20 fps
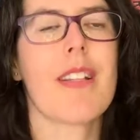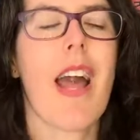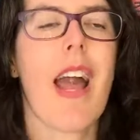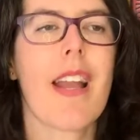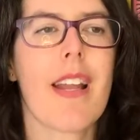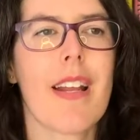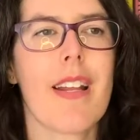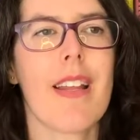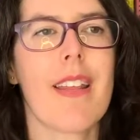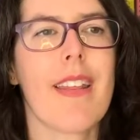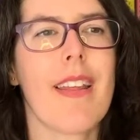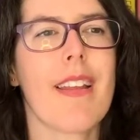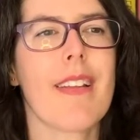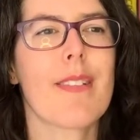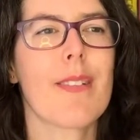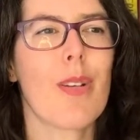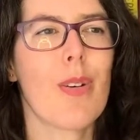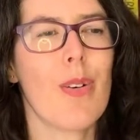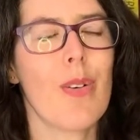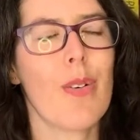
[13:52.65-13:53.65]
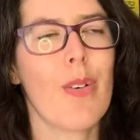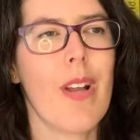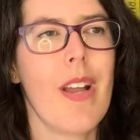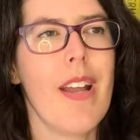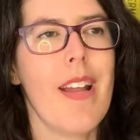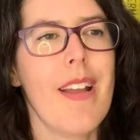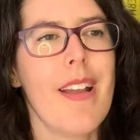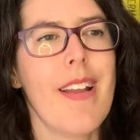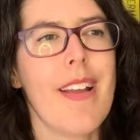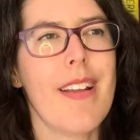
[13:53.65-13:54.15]
That kind of thing. So
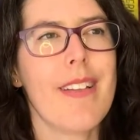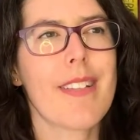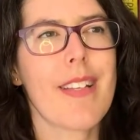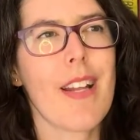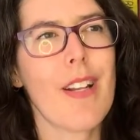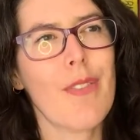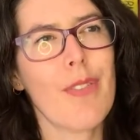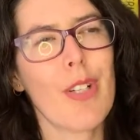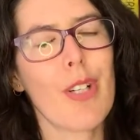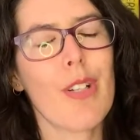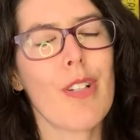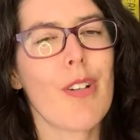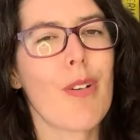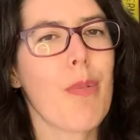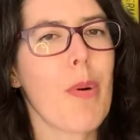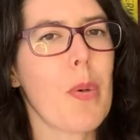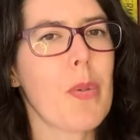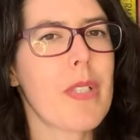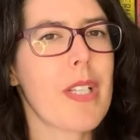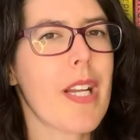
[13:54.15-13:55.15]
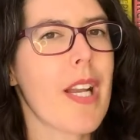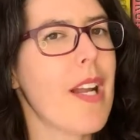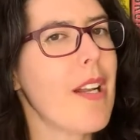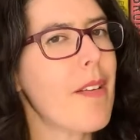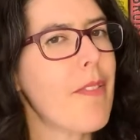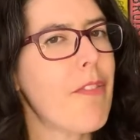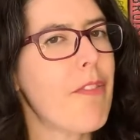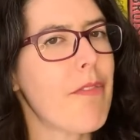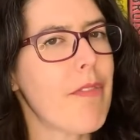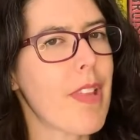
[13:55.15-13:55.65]
it's kind of a good quote to kind
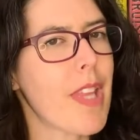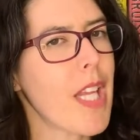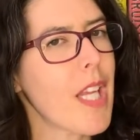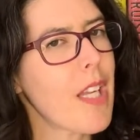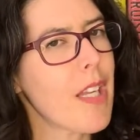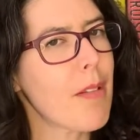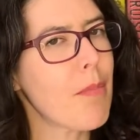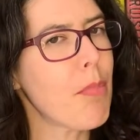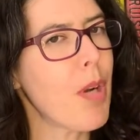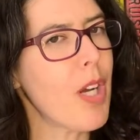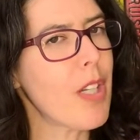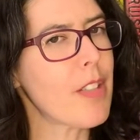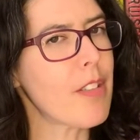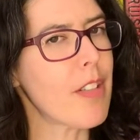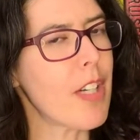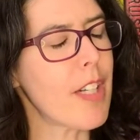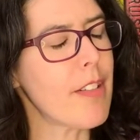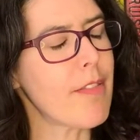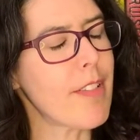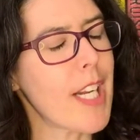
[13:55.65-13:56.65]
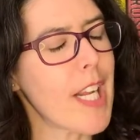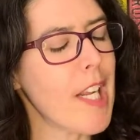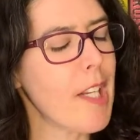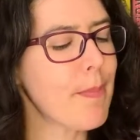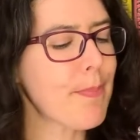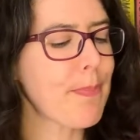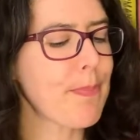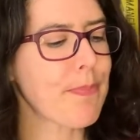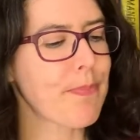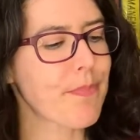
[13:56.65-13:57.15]
of think and ponder on, right?